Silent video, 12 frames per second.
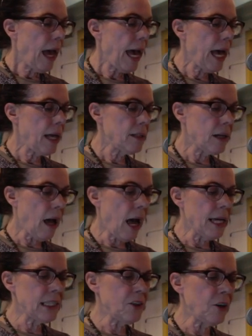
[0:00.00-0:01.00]
And
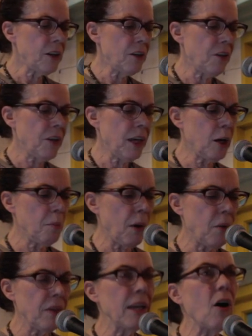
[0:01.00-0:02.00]
I started to think
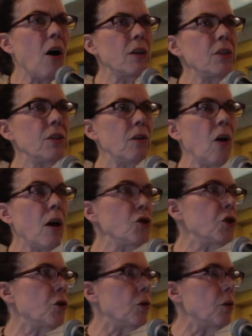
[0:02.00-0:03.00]
about the
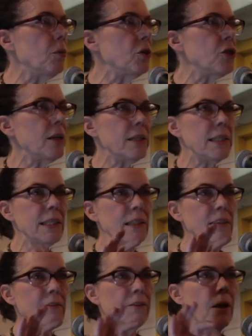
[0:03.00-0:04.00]
ontological, which has a
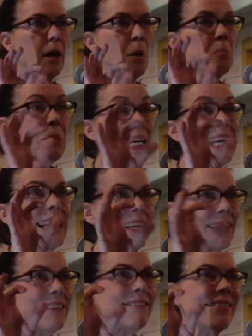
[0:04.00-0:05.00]
sense of
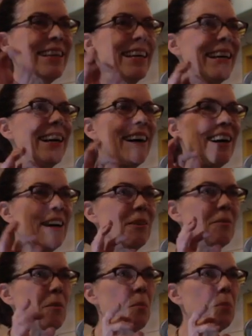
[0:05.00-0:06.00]
being,
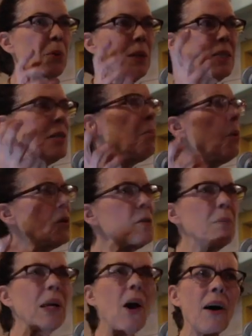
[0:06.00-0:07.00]

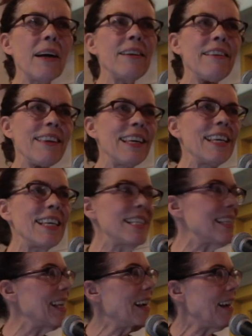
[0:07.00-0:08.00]
principles behind
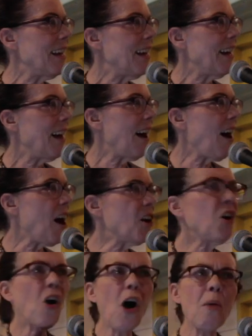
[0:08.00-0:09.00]
these
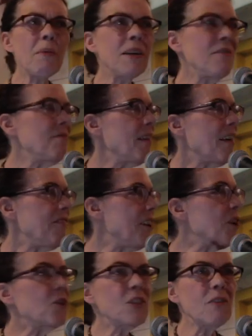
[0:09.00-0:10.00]
common
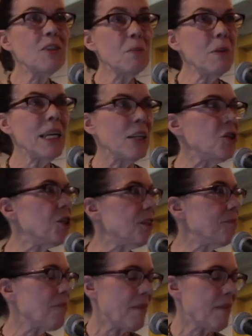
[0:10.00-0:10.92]
figures of speech.